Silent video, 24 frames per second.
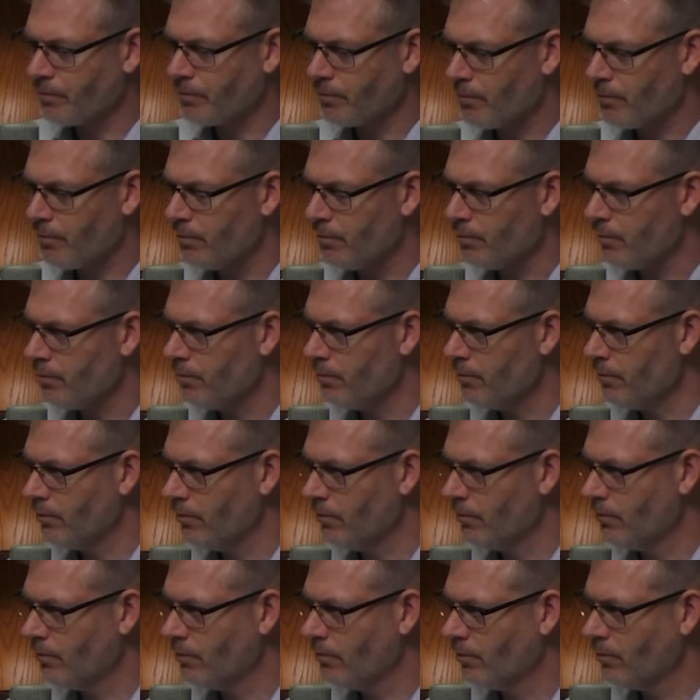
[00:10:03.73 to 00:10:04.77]

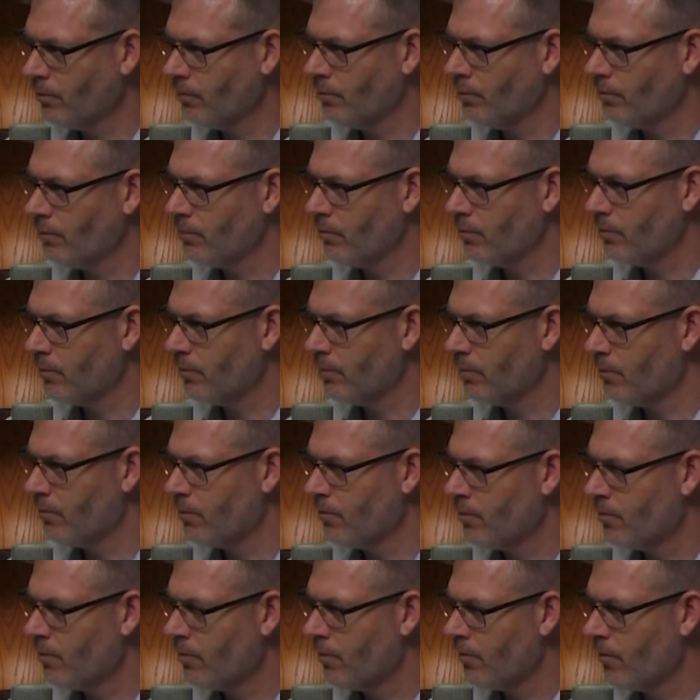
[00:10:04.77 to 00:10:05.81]

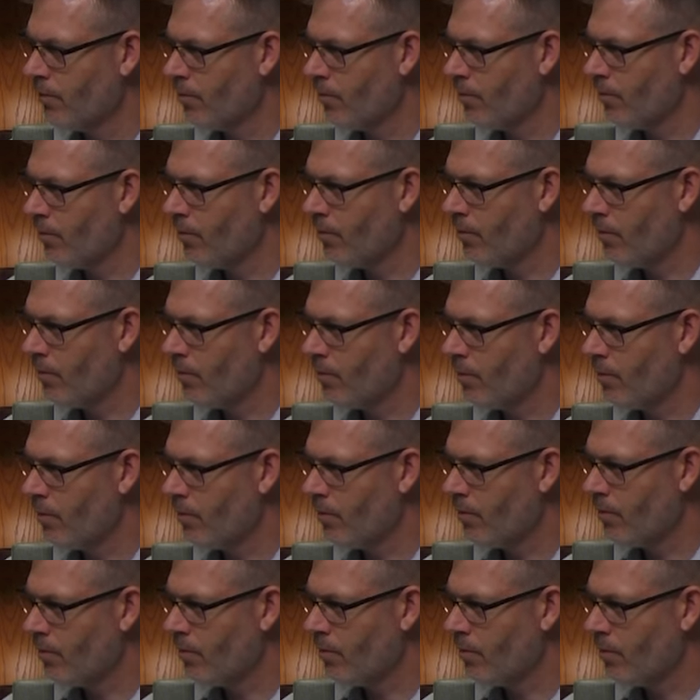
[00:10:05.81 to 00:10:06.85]

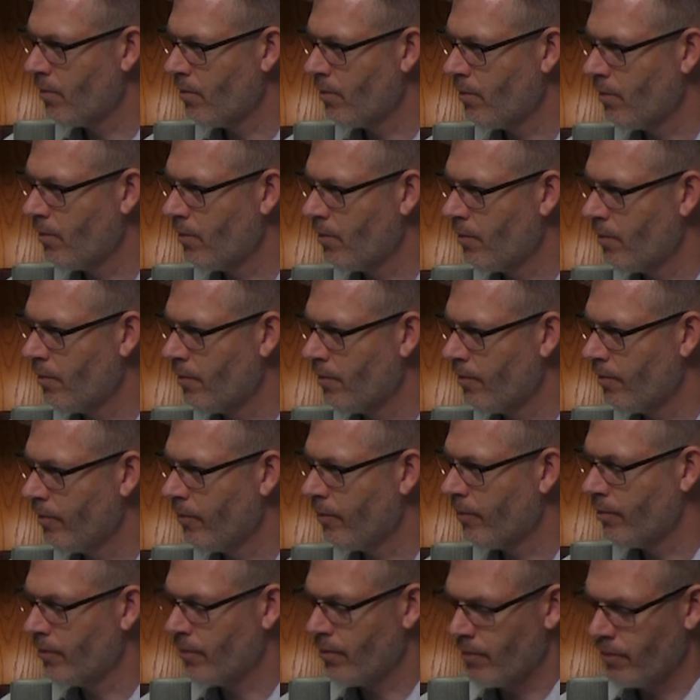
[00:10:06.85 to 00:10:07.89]

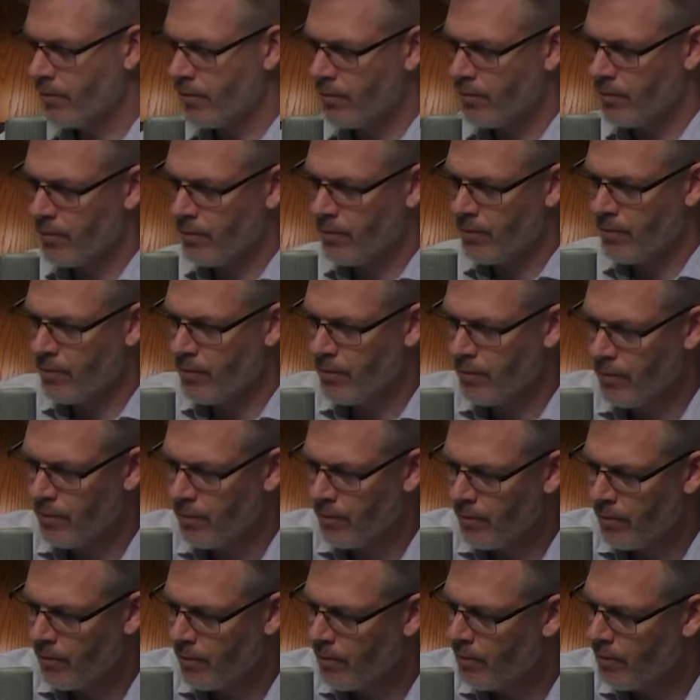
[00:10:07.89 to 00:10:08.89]
(not speaking)